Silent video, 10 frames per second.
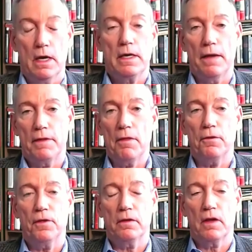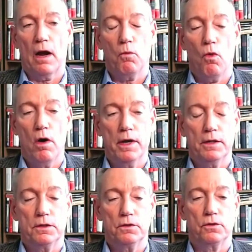Yeah, the other thing that I
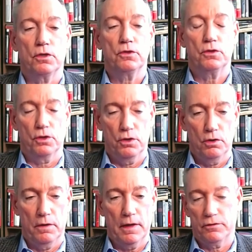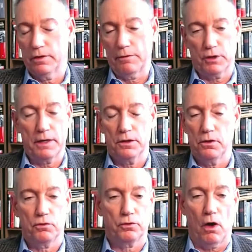wanted to do, and this I've tried to
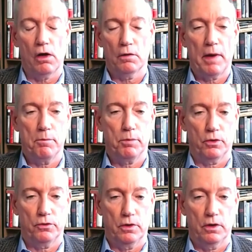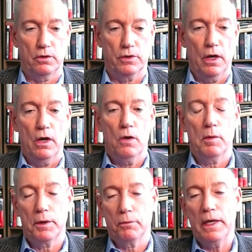do this with all of my books, is
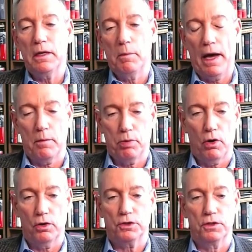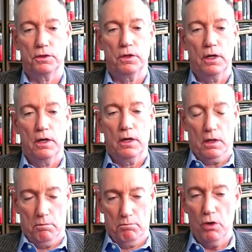when we read about a person,
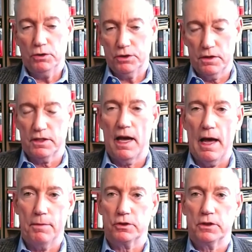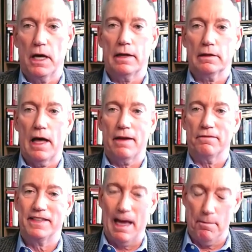most of the time there's not a lot
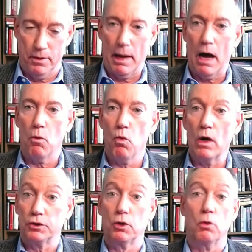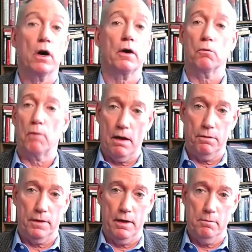of depth about what's going on
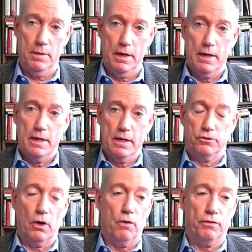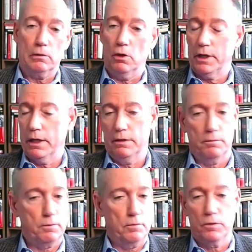around them. So if you look at
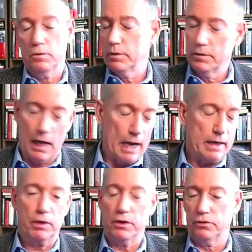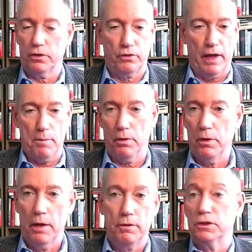The Hiding Place, for
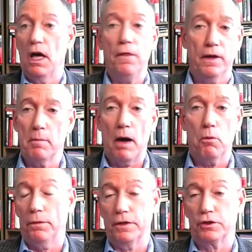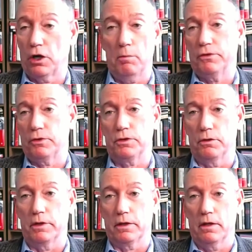example, there's nothing about what the Germans are
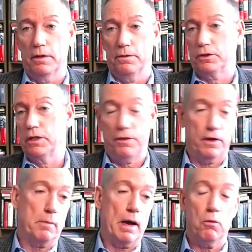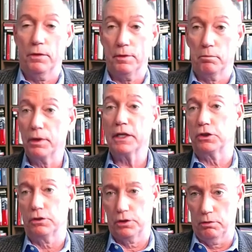doing. Mm. There's nothing about what the
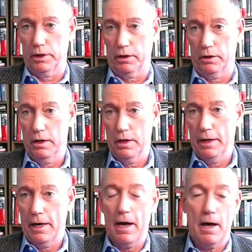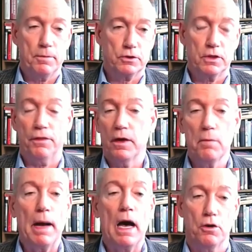British are doing. There's nothing
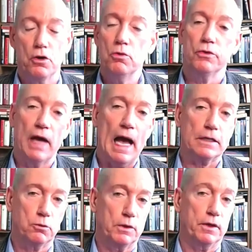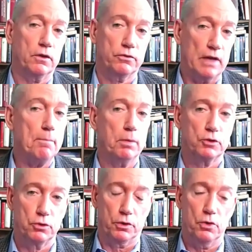about who is actually what the
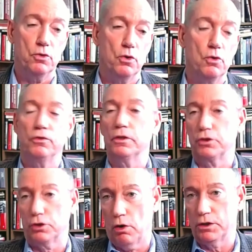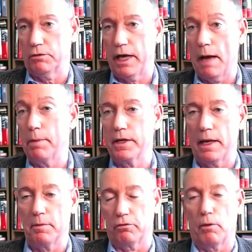Gestapo's doing. Who's in charge of a guy by the
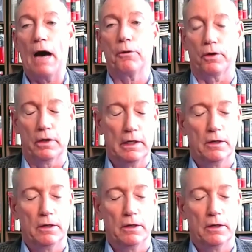name of Rauter?